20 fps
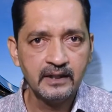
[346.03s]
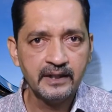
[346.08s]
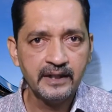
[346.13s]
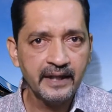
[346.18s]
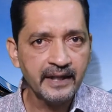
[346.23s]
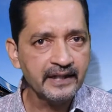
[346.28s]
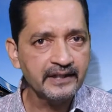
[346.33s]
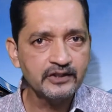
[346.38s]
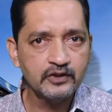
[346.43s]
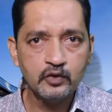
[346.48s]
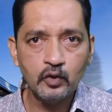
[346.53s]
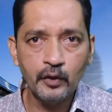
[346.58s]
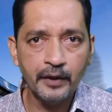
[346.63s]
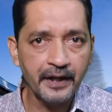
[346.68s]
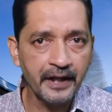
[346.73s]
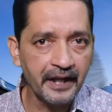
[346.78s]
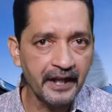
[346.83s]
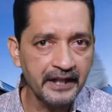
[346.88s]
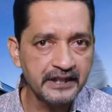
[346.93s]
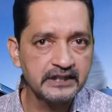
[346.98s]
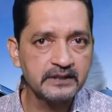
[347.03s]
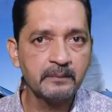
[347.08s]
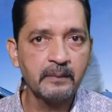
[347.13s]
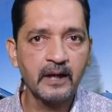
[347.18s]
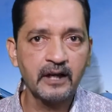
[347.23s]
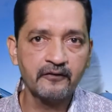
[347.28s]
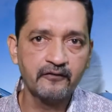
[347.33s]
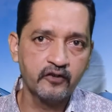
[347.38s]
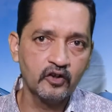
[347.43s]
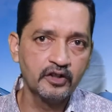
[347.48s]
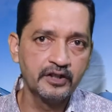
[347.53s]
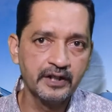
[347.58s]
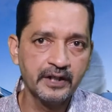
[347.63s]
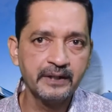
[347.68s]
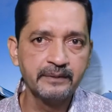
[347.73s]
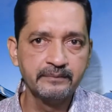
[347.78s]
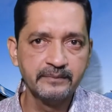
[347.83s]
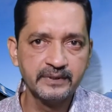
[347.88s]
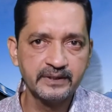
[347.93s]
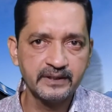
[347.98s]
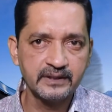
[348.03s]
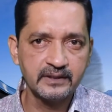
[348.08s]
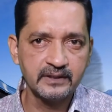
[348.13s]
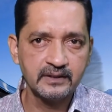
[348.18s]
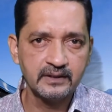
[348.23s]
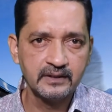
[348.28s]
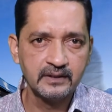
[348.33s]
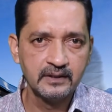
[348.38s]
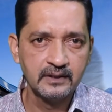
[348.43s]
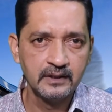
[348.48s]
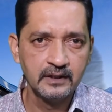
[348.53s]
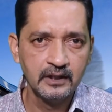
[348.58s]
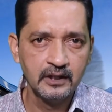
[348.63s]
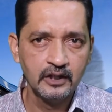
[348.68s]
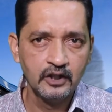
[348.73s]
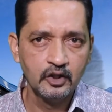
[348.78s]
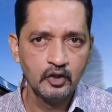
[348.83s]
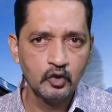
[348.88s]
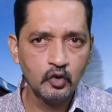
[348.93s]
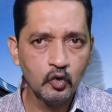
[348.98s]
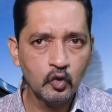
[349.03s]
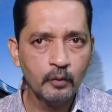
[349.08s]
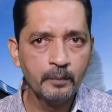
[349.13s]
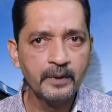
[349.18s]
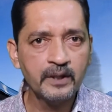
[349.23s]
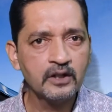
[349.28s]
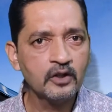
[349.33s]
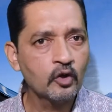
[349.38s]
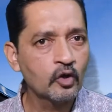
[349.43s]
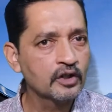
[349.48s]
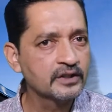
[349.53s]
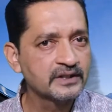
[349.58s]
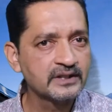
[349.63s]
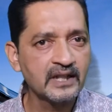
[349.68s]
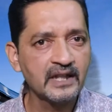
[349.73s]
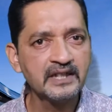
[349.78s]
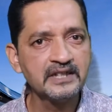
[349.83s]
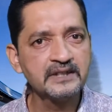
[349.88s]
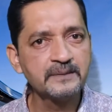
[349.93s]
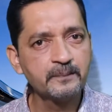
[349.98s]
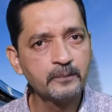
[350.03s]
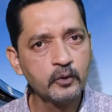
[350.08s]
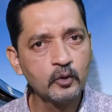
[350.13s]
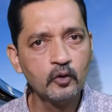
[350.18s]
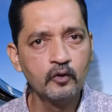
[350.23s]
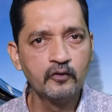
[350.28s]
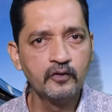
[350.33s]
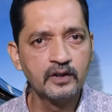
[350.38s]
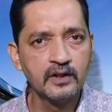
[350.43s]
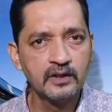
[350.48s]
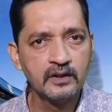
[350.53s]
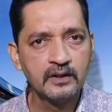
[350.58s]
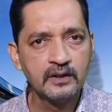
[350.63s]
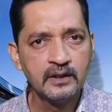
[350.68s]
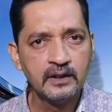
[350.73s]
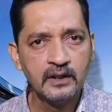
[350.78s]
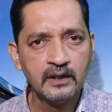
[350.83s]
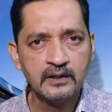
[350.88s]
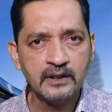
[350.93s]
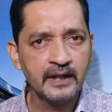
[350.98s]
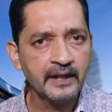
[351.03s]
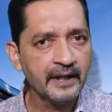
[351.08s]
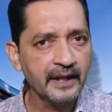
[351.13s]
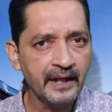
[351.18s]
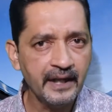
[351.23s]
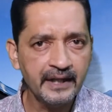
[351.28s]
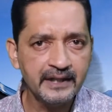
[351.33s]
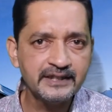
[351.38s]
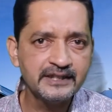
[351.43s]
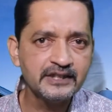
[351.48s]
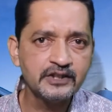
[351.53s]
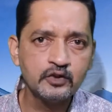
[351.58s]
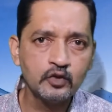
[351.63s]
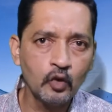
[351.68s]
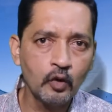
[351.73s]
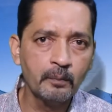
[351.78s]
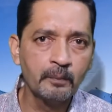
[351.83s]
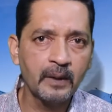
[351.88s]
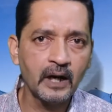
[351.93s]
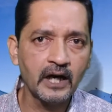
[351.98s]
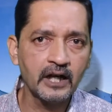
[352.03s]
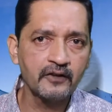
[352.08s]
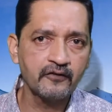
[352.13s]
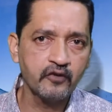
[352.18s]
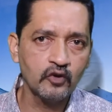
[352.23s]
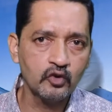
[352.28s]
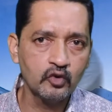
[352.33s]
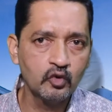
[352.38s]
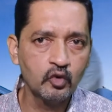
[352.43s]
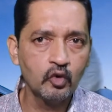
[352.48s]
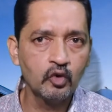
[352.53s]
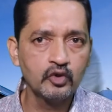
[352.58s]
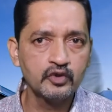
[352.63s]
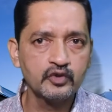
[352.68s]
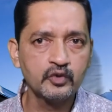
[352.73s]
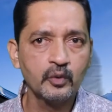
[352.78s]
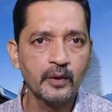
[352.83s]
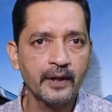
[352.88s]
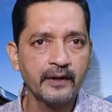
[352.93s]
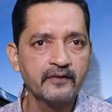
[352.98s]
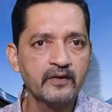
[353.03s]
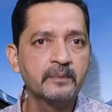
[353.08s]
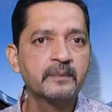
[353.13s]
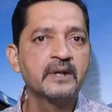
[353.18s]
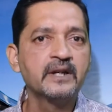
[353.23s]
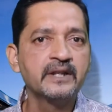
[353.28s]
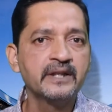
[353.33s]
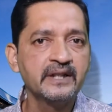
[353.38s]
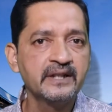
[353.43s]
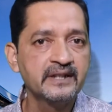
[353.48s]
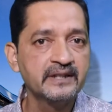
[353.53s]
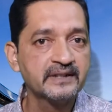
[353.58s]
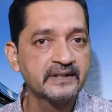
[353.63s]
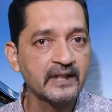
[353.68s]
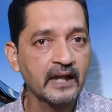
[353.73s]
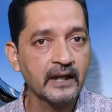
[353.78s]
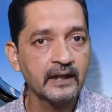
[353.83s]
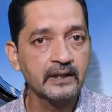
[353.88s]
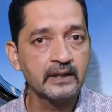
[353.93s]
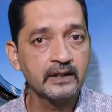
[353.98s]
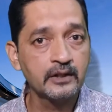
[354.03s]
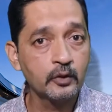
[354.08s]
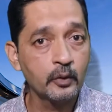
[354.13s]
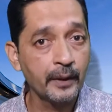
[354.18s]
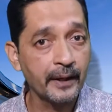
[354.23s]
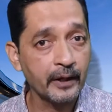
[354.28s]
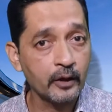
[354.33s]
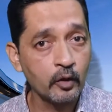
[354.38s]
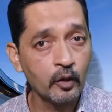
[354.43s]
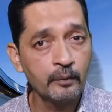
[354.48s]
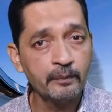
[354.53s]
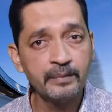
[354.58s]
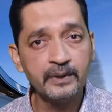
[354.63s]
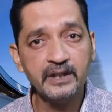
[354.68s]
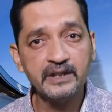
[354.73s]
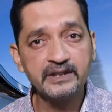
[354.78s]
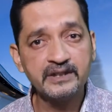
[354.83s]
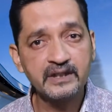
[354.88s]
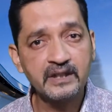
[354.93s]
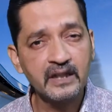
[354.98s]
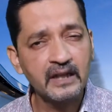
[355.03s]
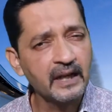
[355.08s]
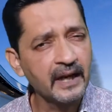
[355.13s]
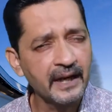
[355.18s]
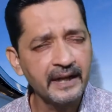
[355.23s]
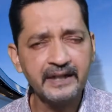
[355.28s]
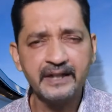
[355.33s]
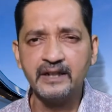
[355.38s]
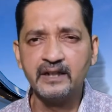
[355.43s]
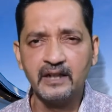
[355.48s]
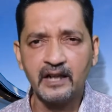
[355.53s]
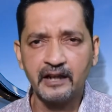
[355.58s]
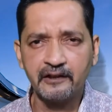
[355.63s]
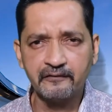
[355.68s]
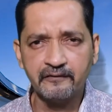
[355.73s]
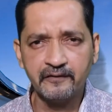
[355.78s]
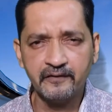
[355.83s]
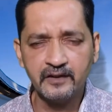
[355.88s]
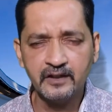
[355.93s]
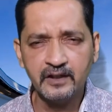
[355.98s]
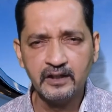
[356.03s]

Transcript: There is no age bar for dreams. Ruben Gonzalez proved that age is no bar for those who have a burning desire to accomplish great in life.